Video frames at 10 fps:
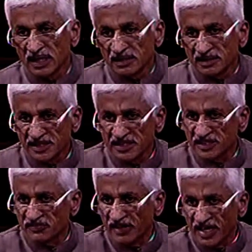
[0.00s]
This is
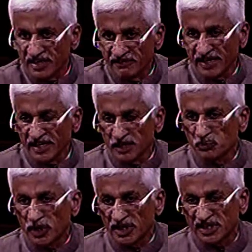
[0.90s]
very, very
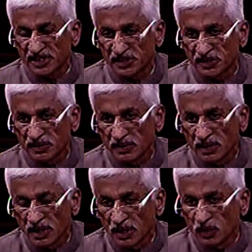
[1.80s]
important issue.
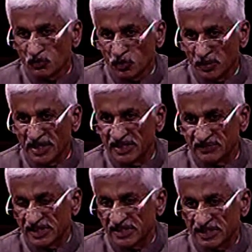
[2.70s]
Women
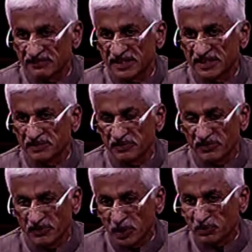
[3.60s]

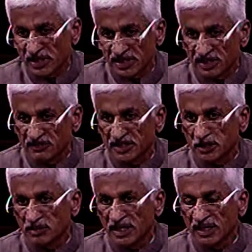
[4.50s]
reservation
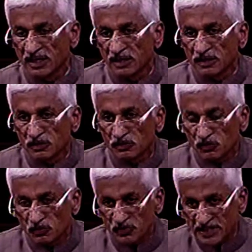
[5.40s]
bill,
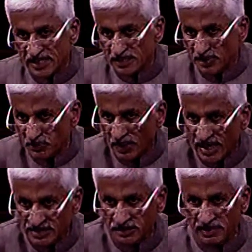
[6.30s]
which has been
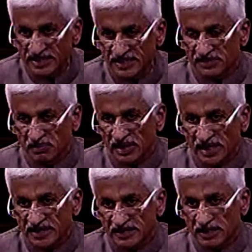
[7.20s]
passed by this
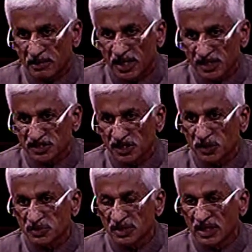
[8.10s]
Rajya Sabha August House